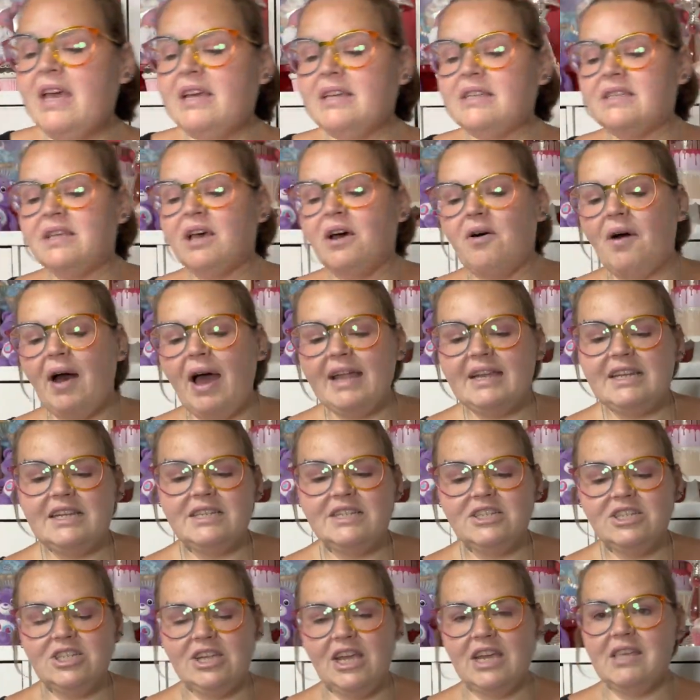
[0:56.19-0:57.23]
So I need
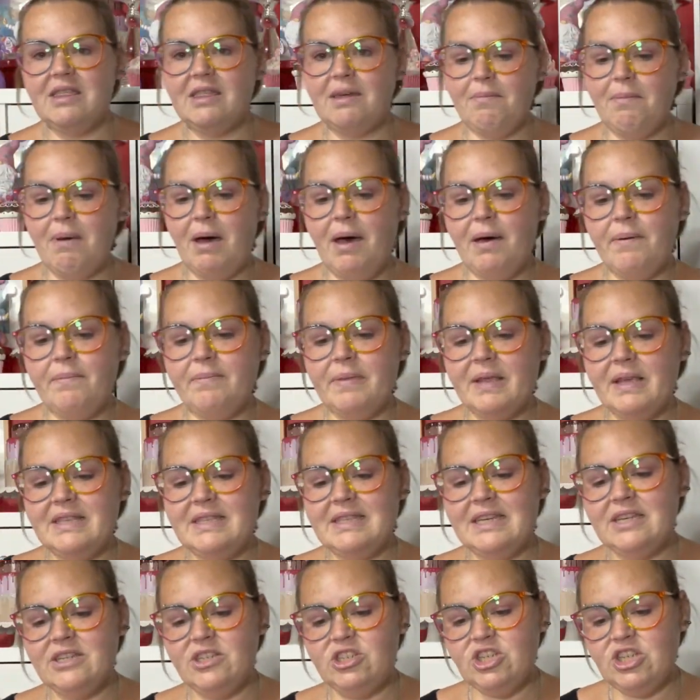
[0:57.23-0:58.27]
to shake them up. It
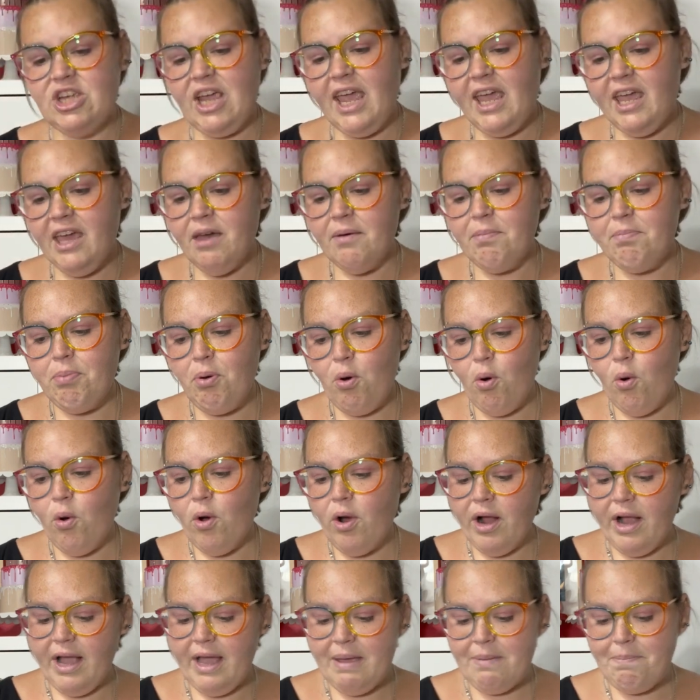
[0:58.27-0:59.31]
says shake,
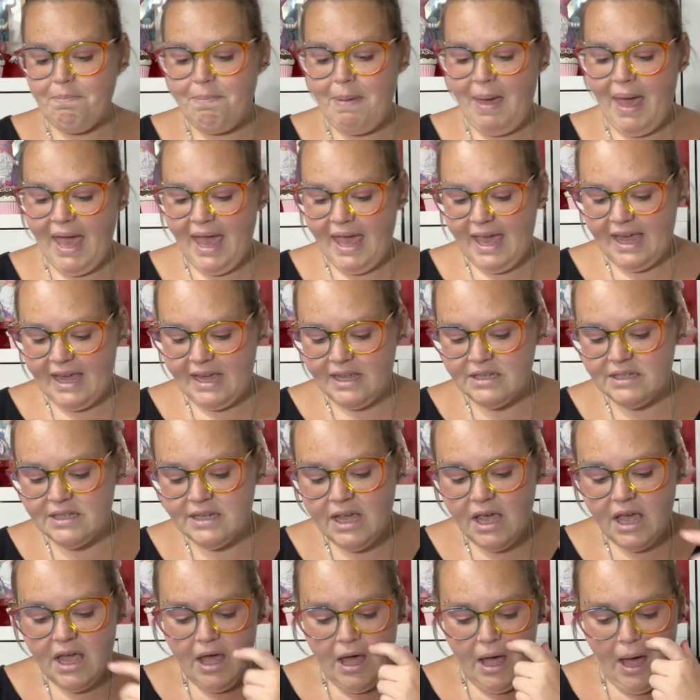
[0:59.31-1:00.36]
pour, and paint.
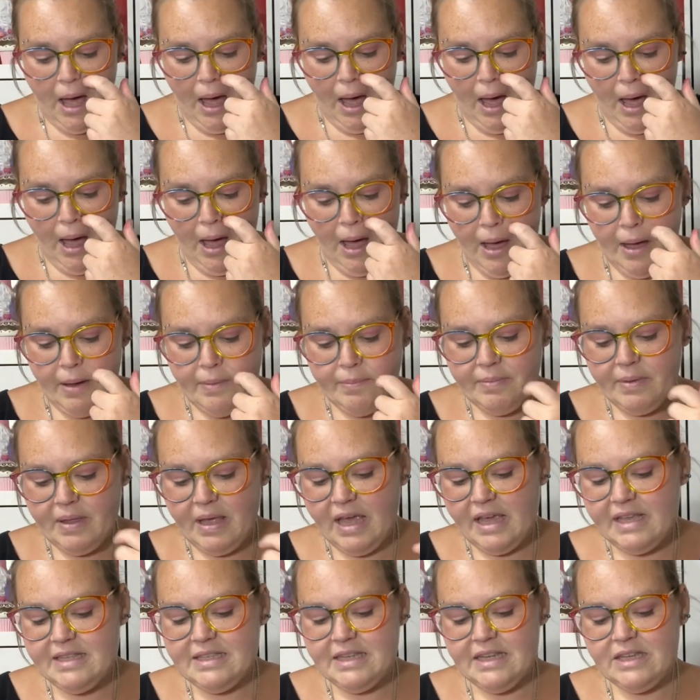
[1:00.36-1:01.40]

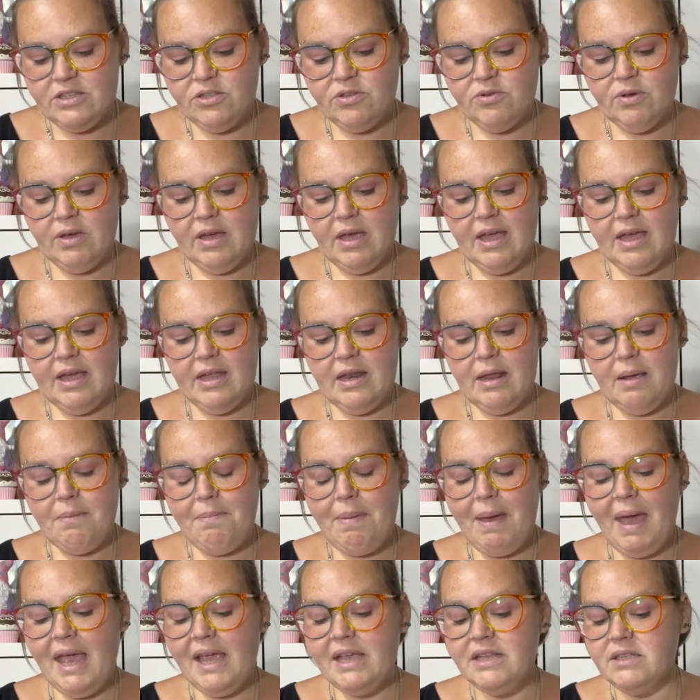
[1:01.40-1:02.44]
It says you can
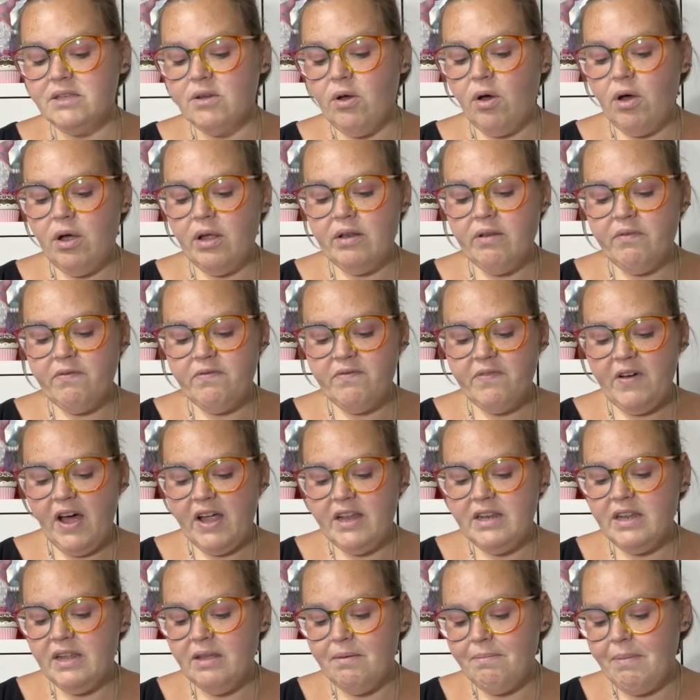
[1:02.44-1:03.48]
paint on
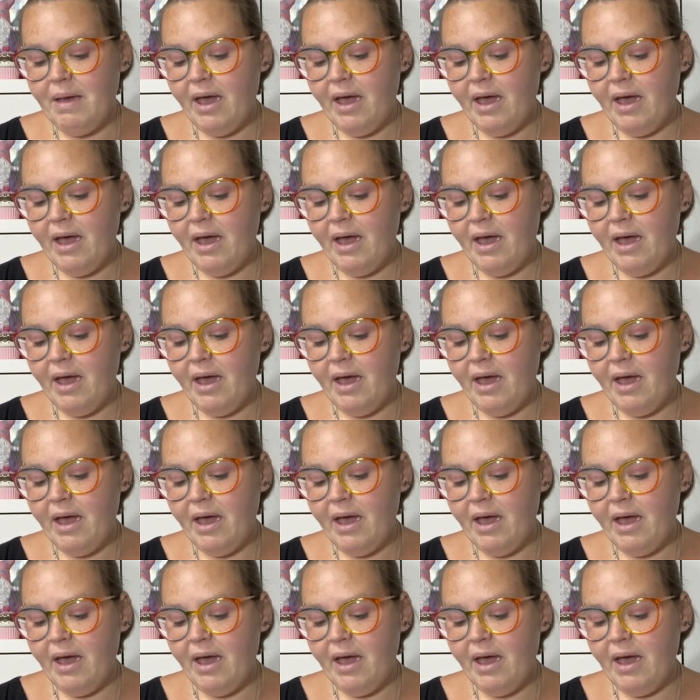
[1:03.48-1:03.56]
fondant,